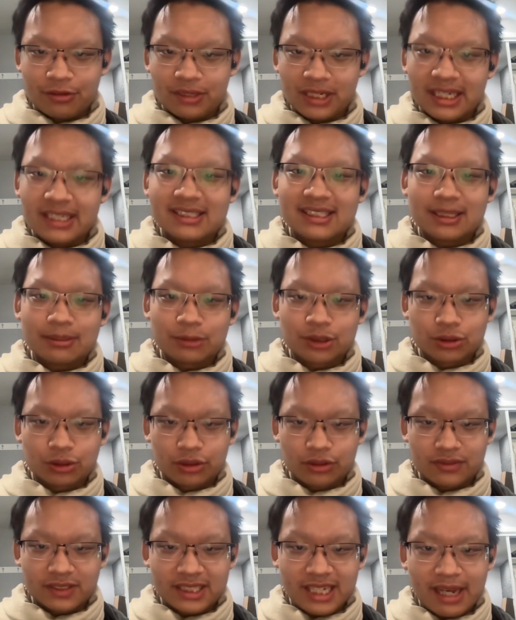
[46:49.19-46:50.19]
need some sort
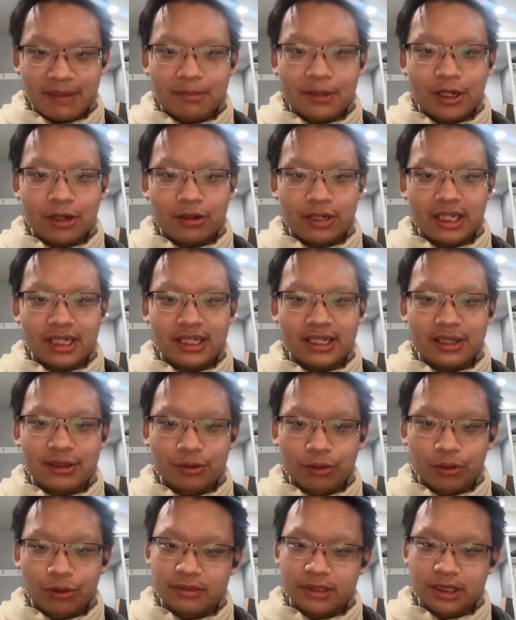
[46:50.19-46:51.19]
of scapegoating in
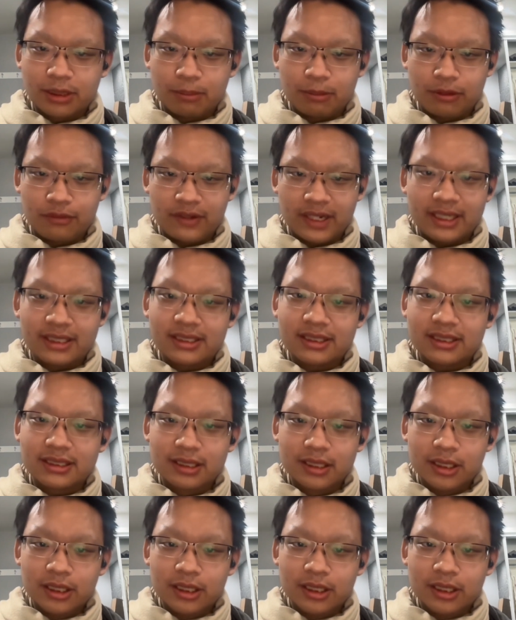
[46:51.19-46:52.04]
order to prevent,